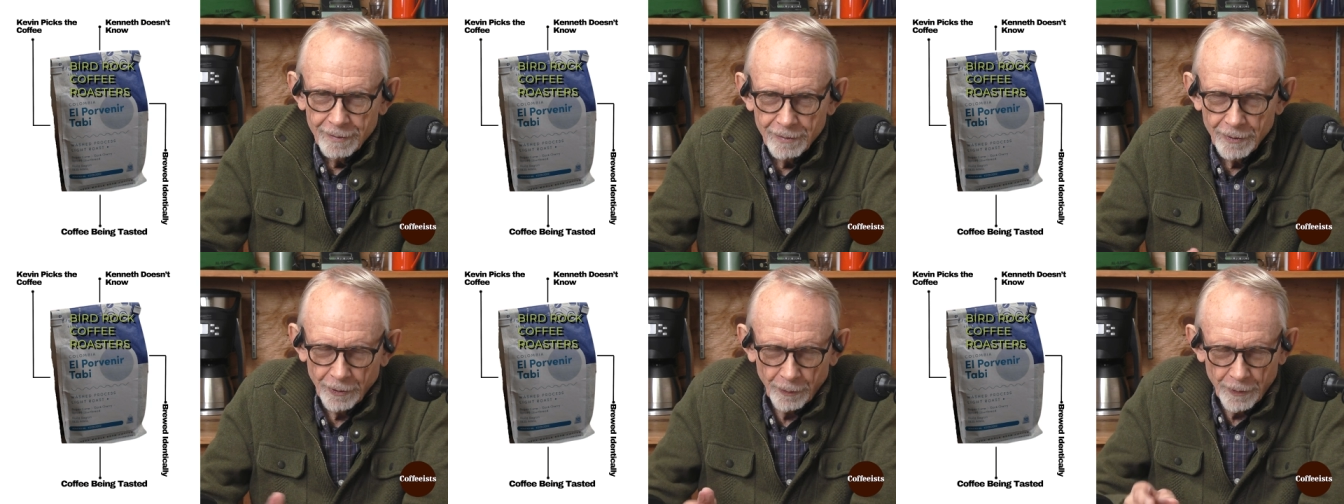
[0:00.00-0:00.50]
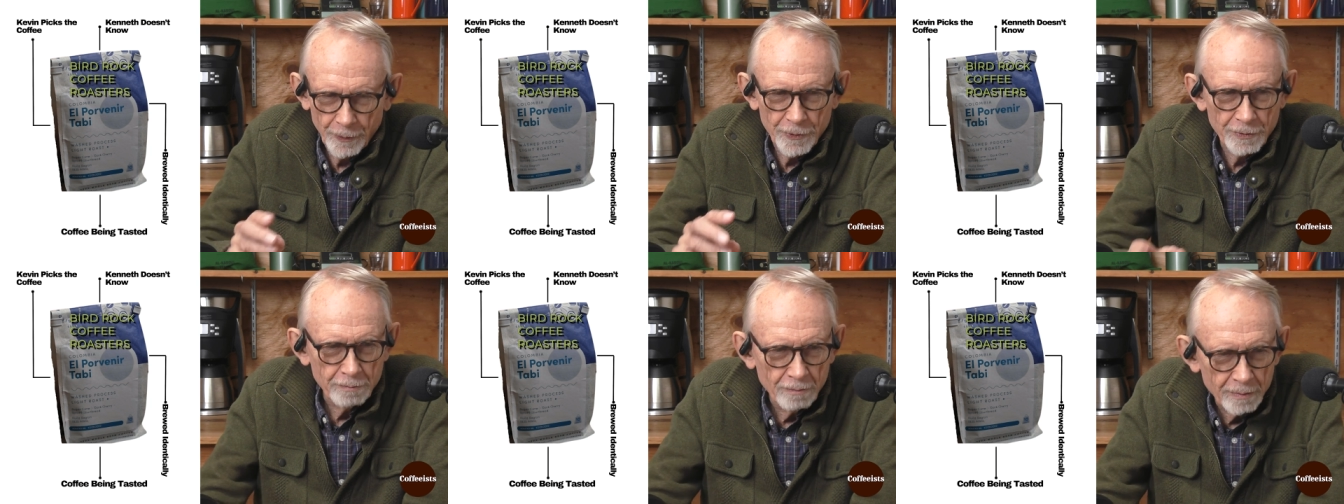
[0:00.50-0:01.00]
you know, those
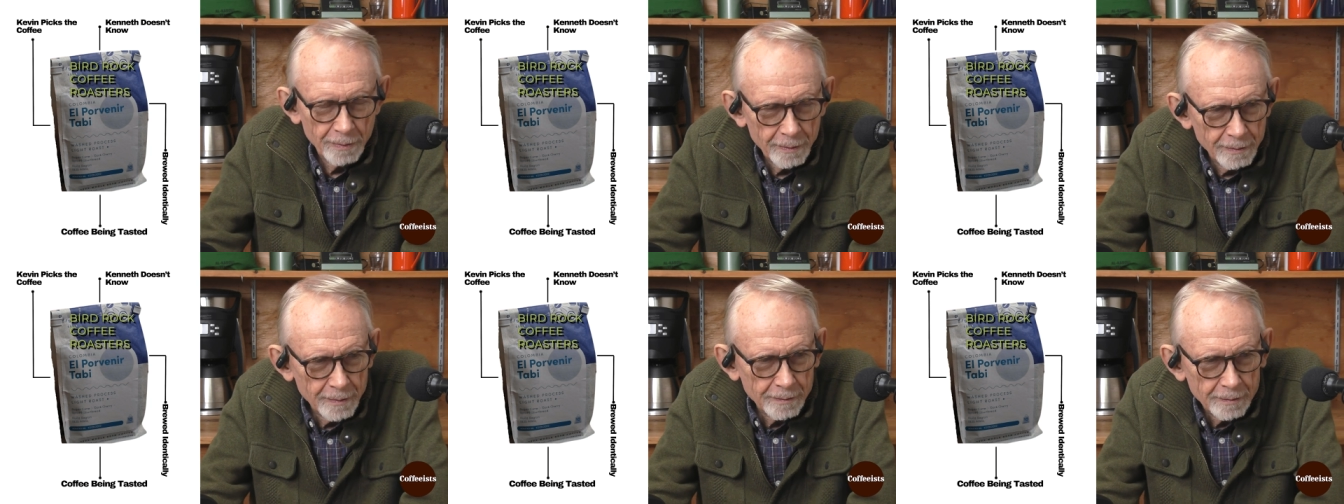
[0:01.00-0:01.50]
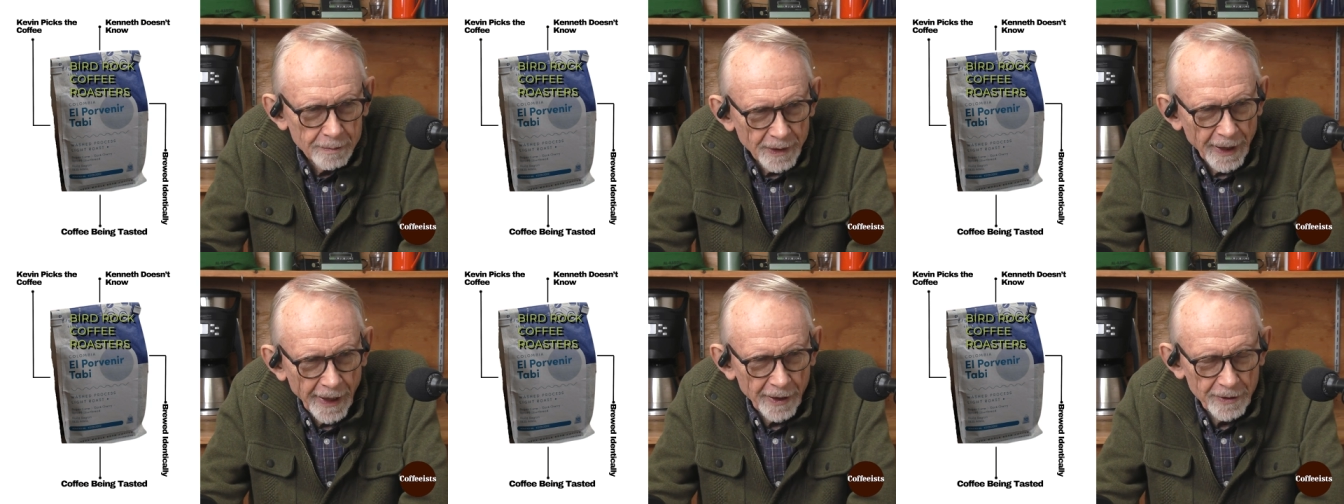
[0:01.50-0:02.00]

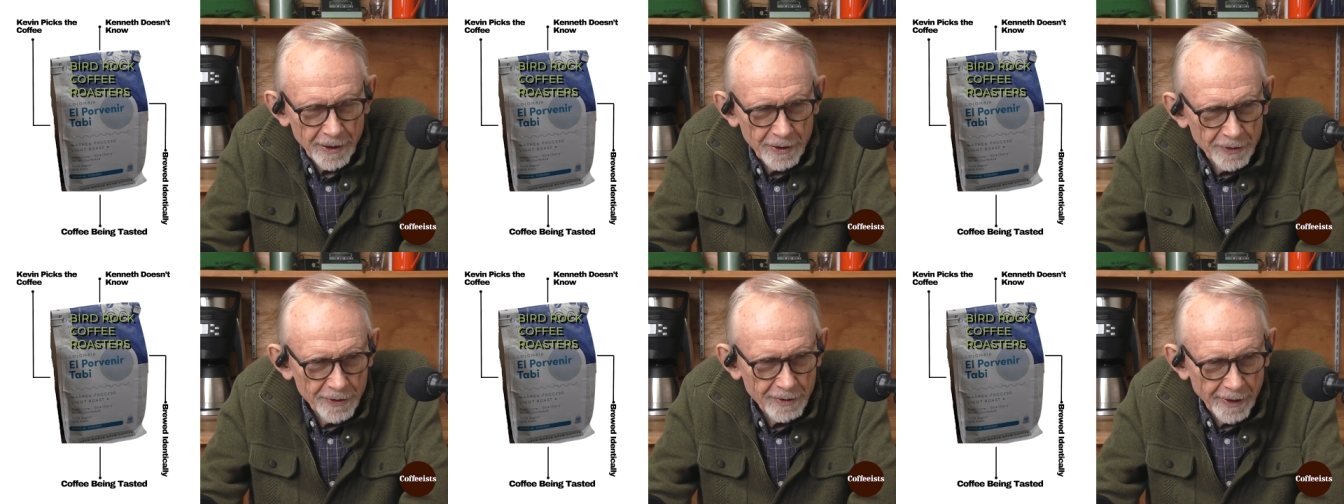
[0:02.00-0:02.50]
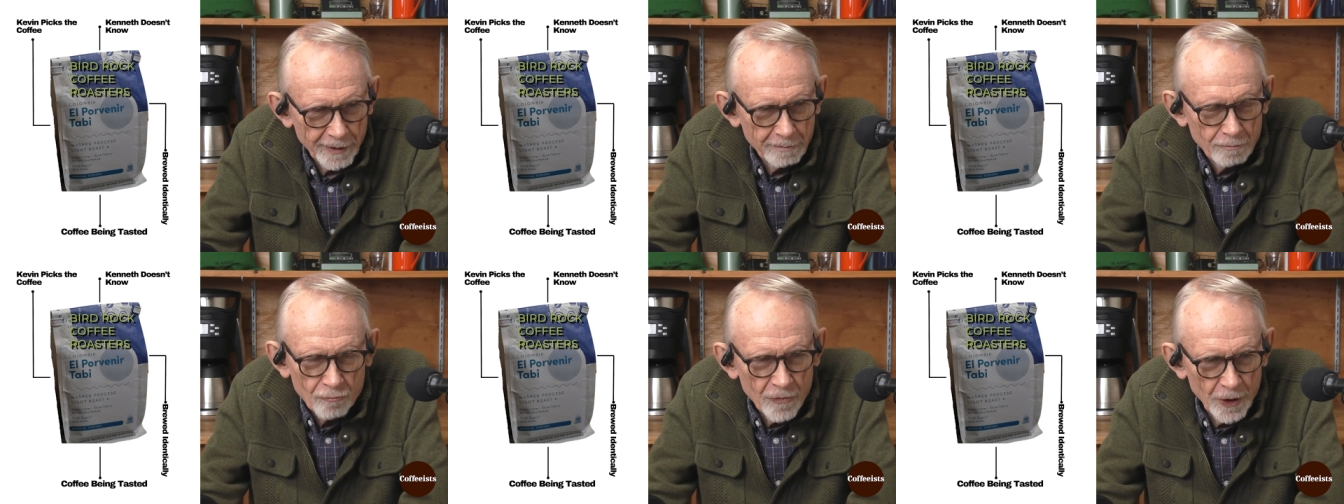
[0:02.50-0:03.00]
candies that
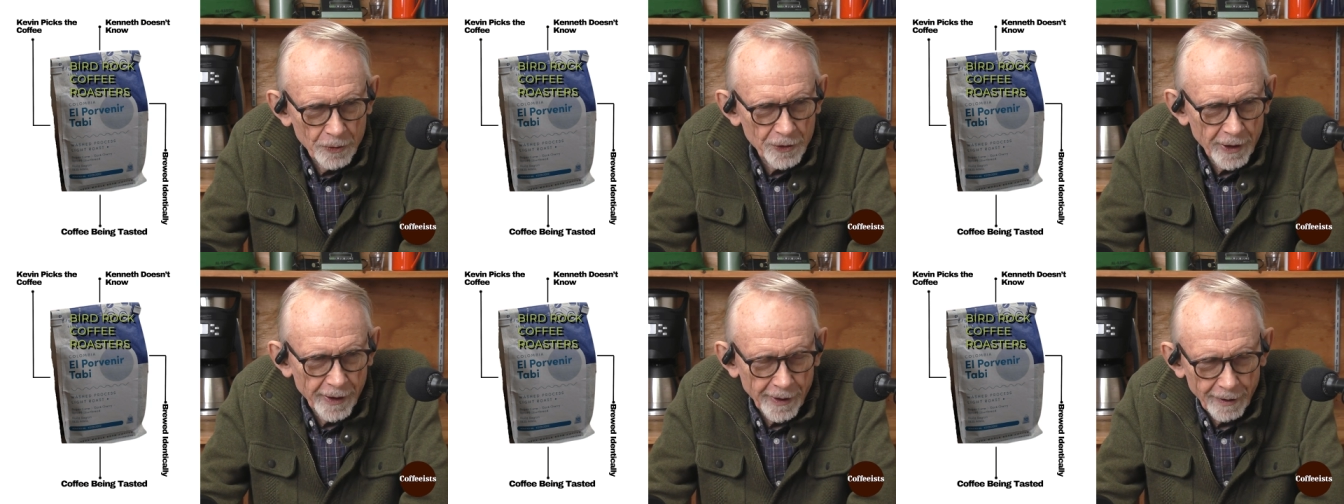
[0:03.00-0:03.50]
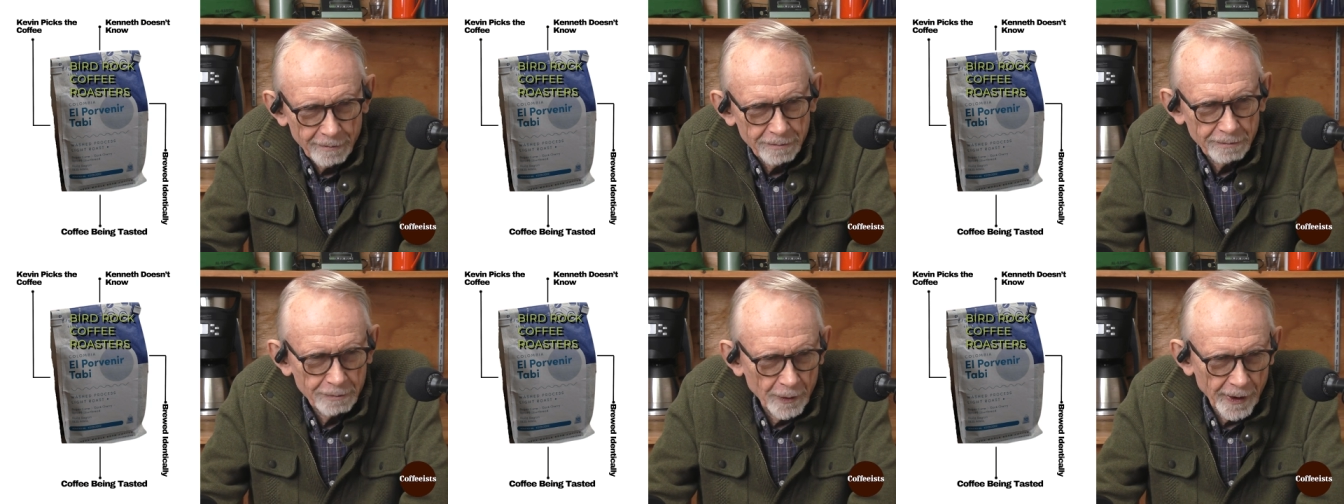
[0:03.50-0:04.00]
used to have
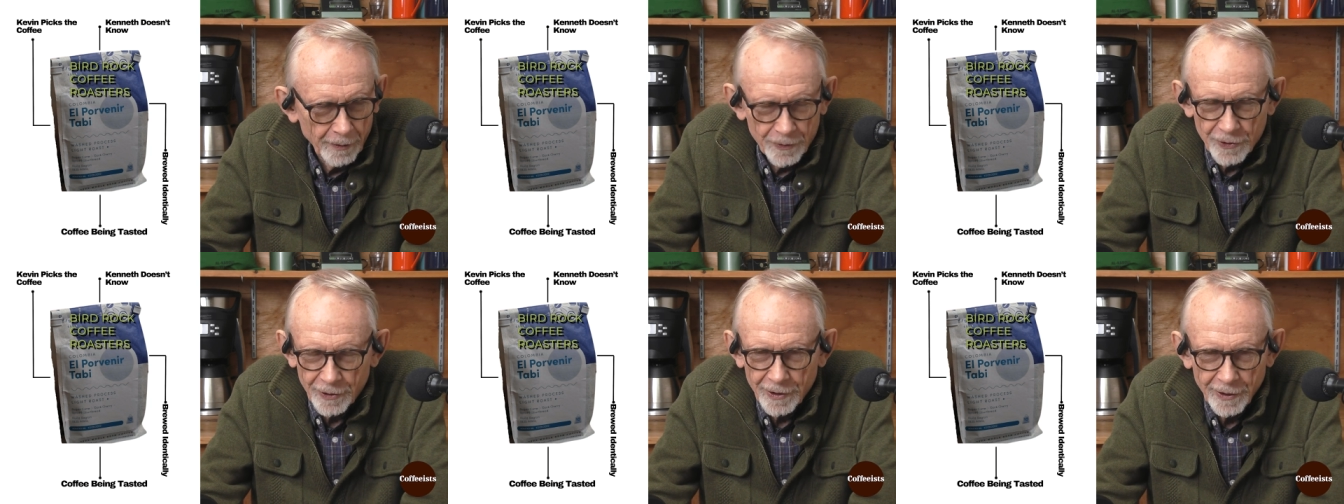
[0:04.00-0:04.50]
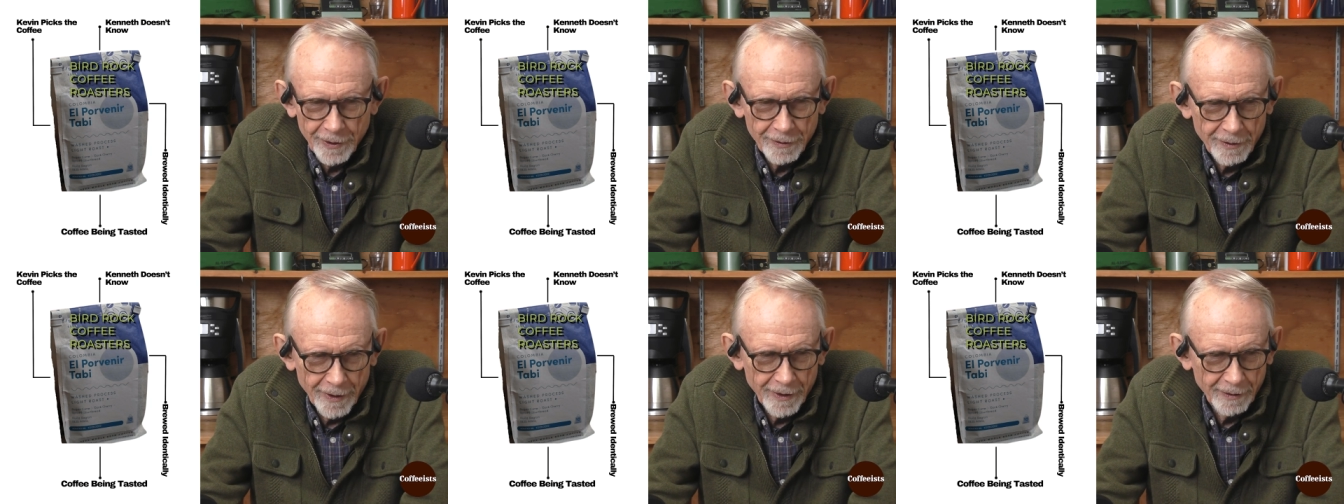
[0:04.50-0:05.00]
when I was a kid,
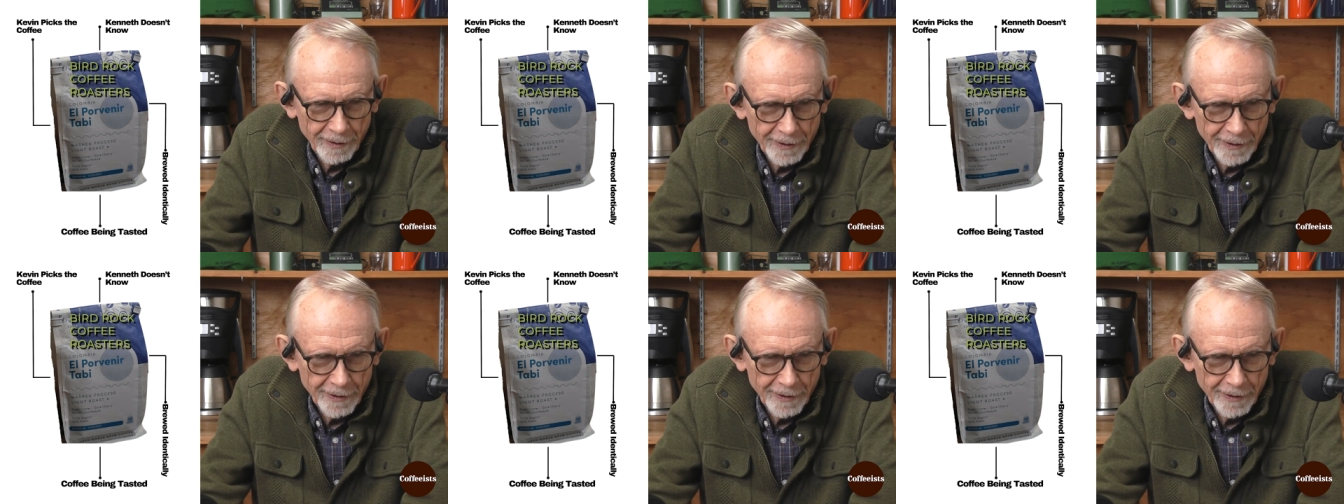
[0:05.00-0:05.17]
at